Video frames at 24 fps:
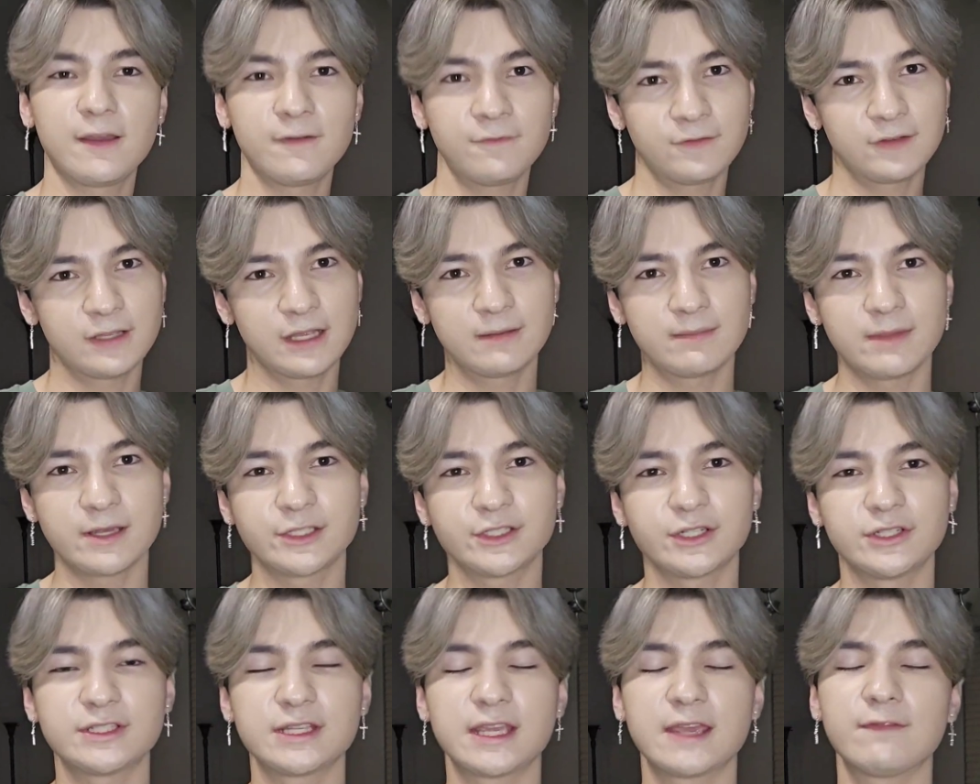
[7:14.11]
If you did, make
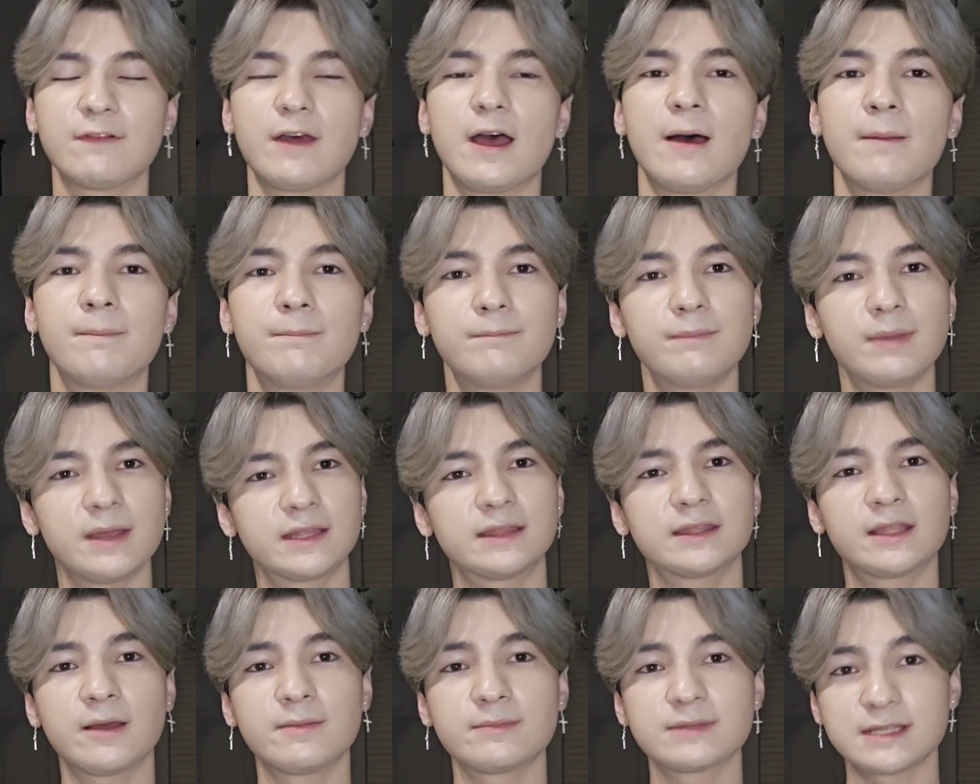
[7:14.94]
sure to give it a
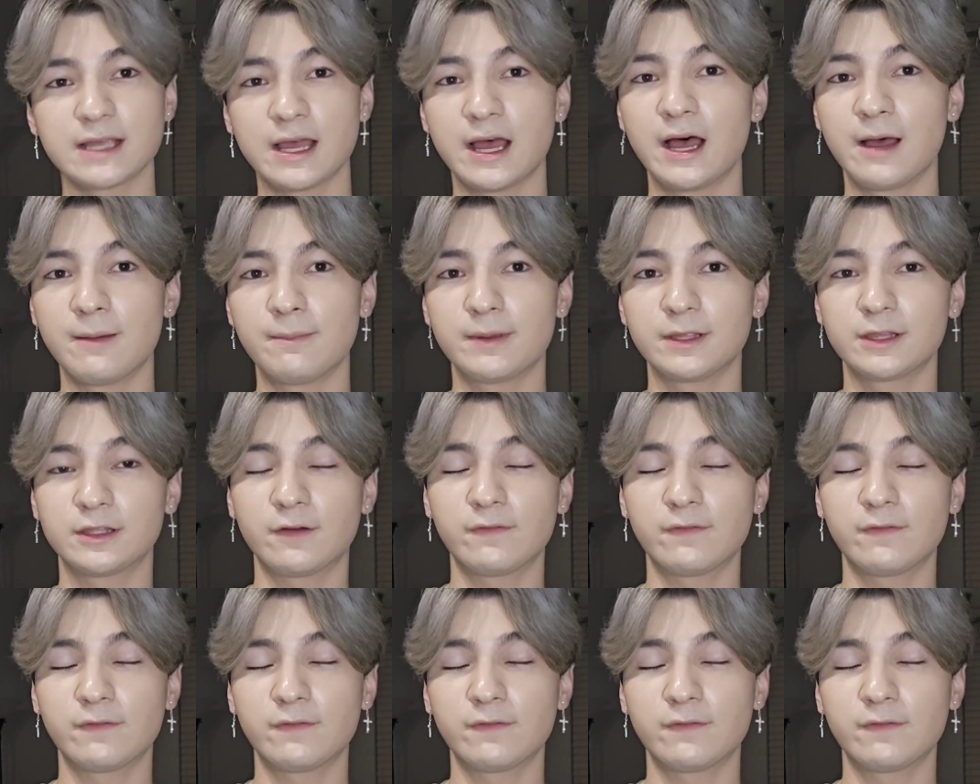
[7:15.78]
big thumbs up.